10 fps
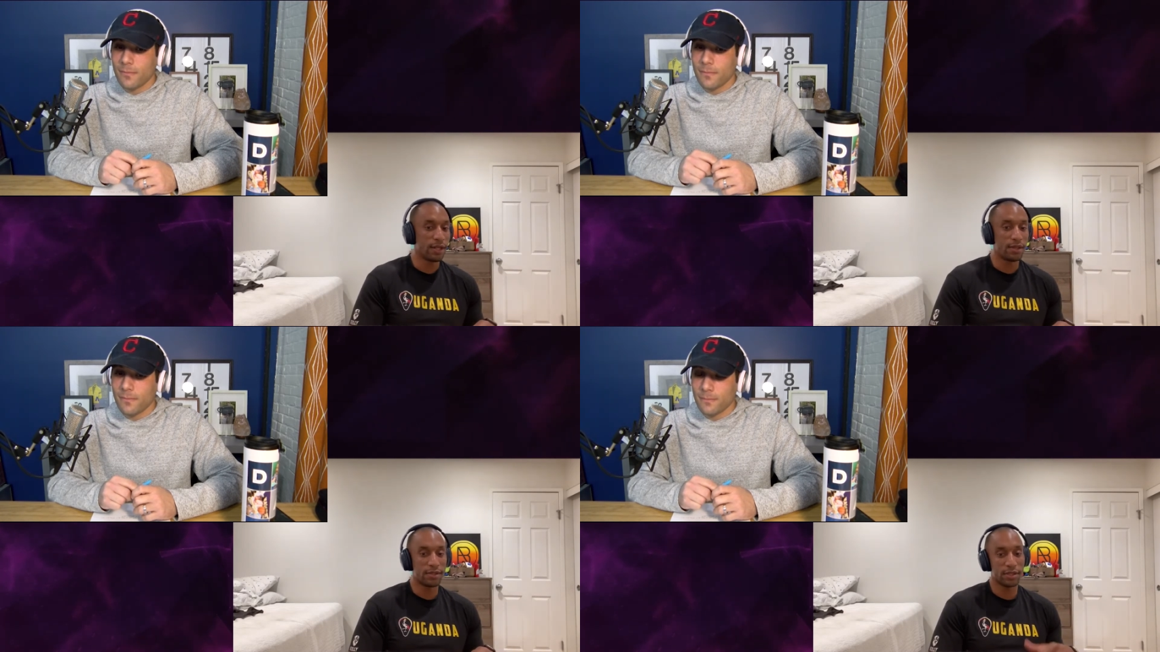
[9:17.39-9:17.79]

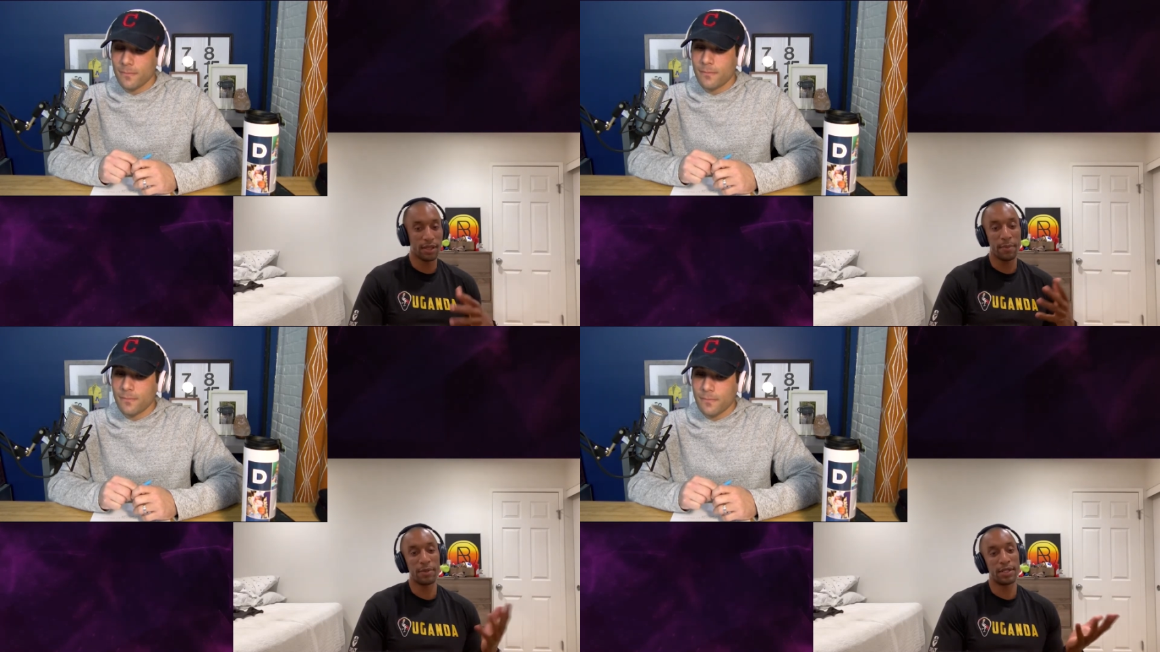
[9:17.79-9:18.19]
Speaker 1: the
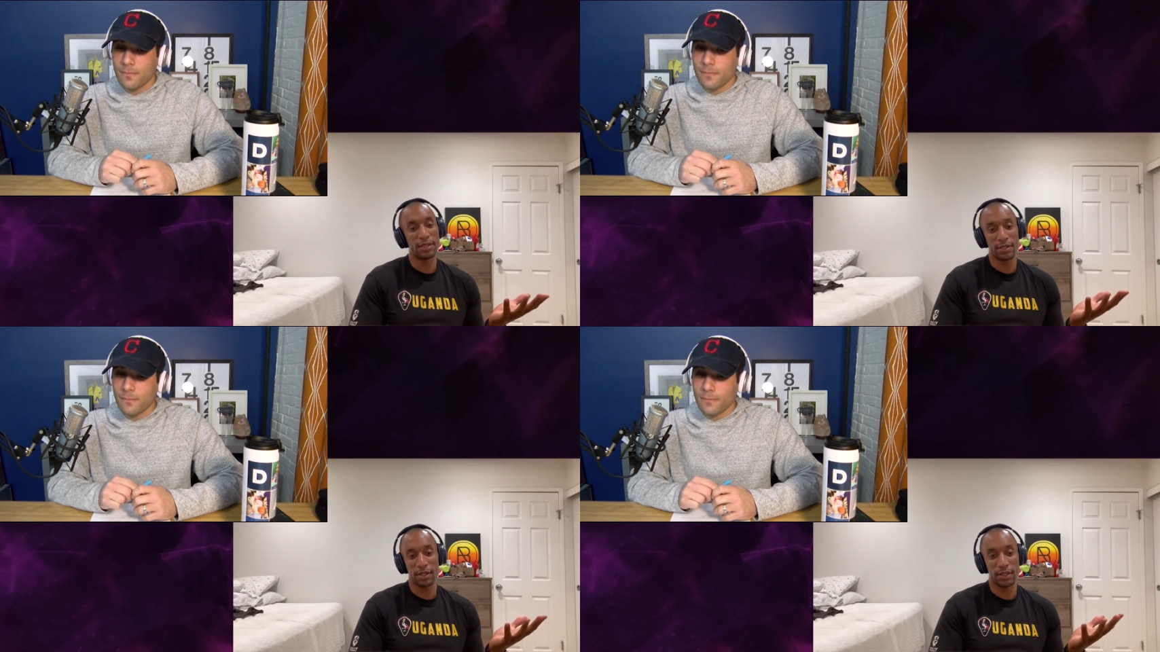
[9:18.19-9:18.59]
celebrities
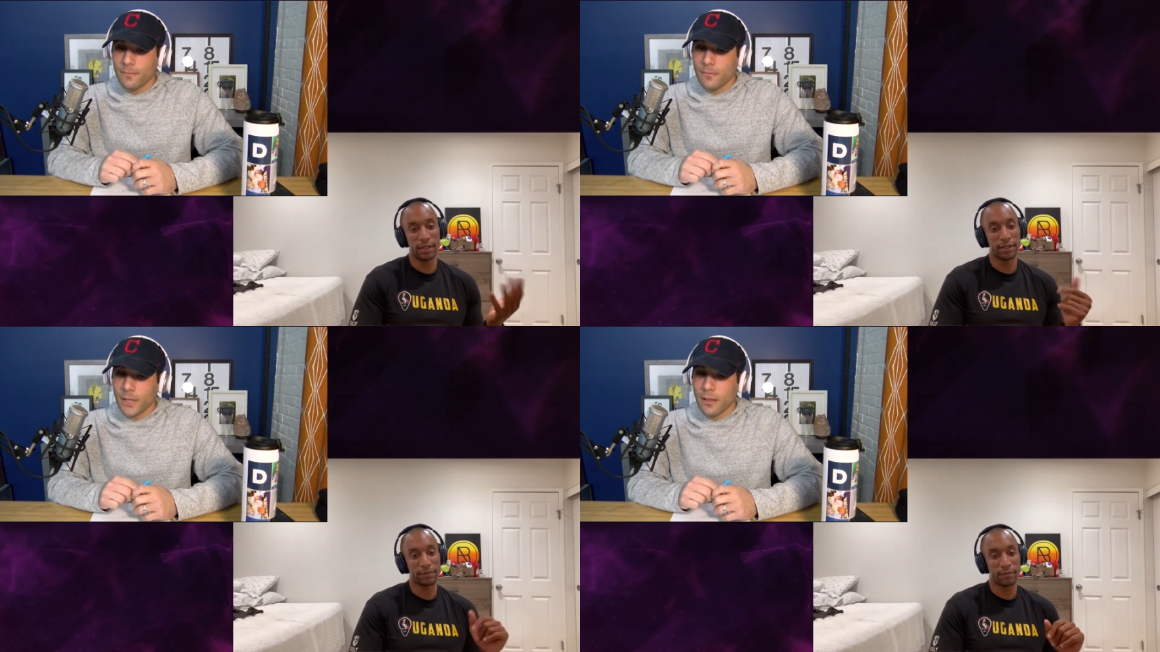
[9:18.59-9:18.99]

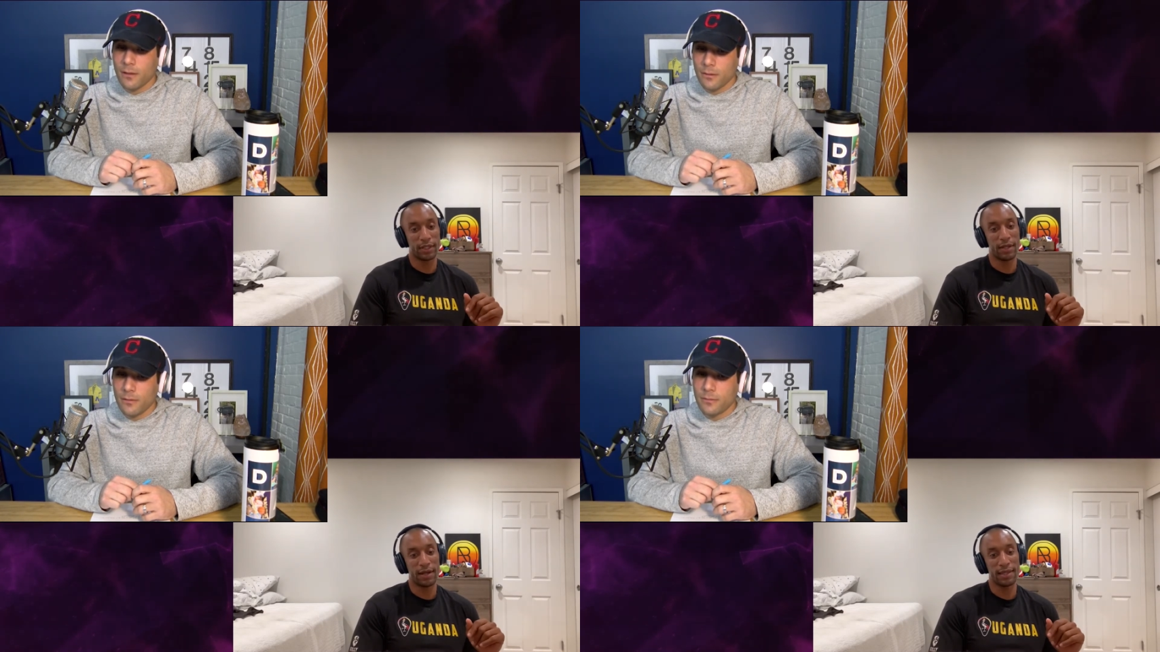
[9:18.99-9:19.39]
are
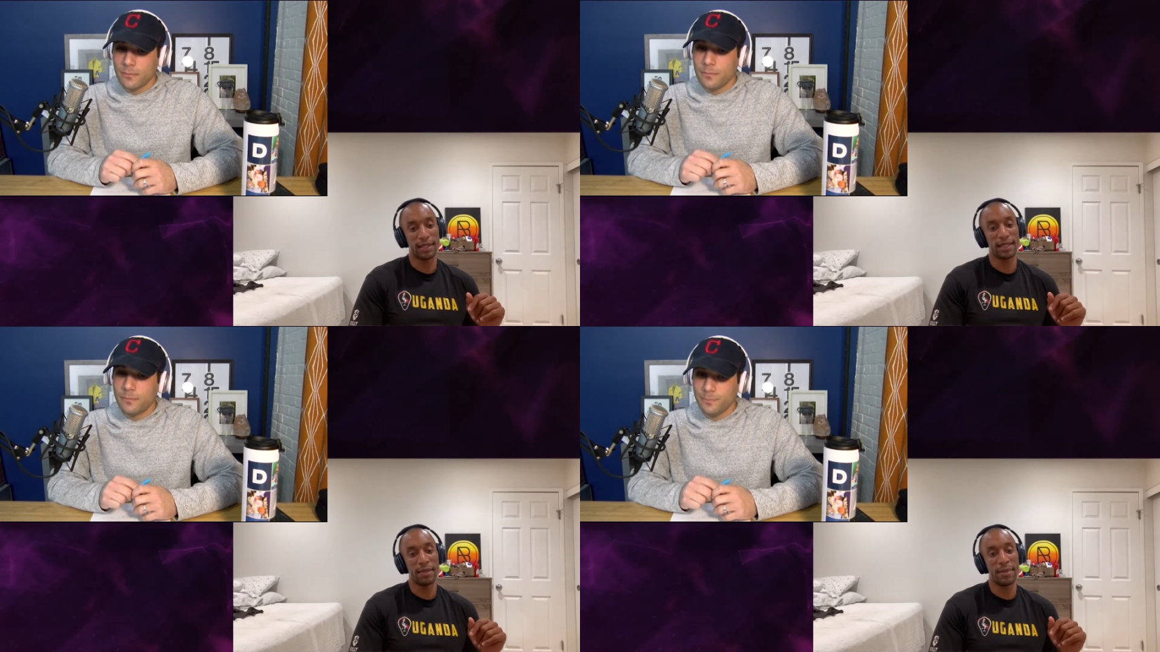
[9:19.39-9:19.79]
you know, I
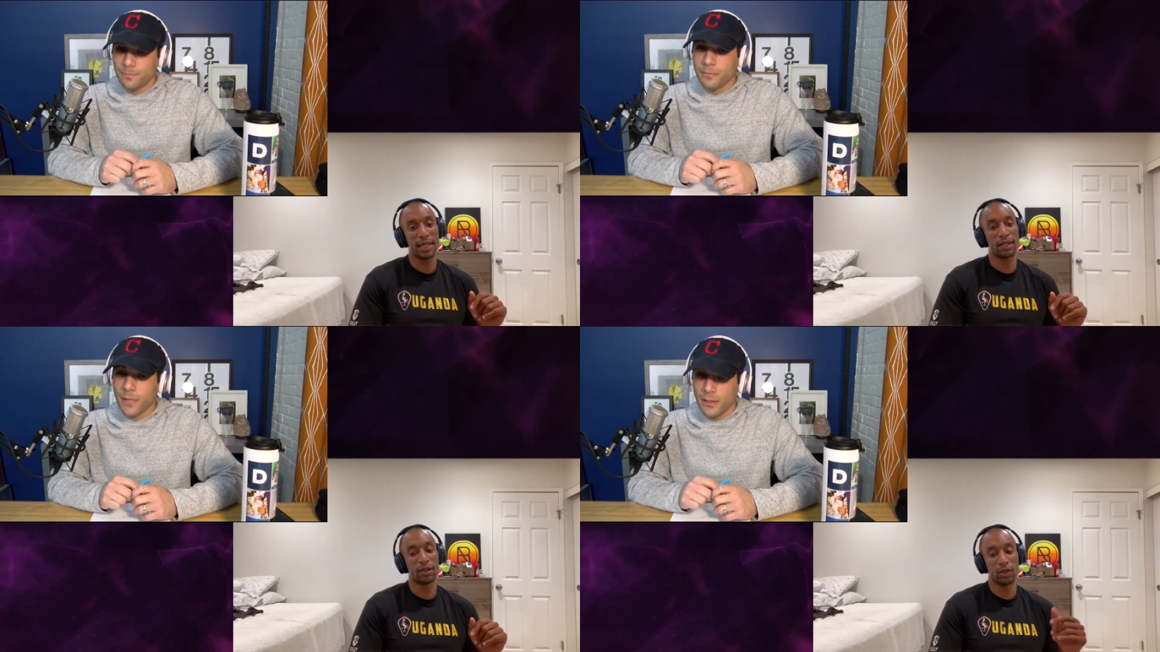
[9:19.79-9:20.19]
think they make
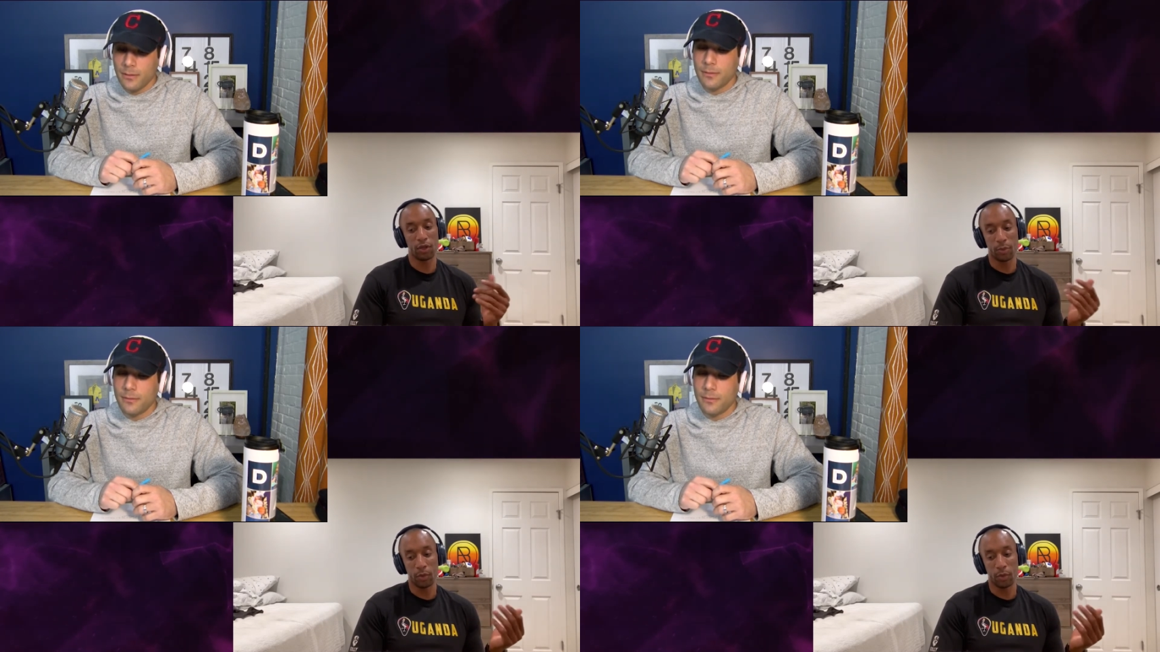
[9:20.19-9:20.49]
it a little yeah.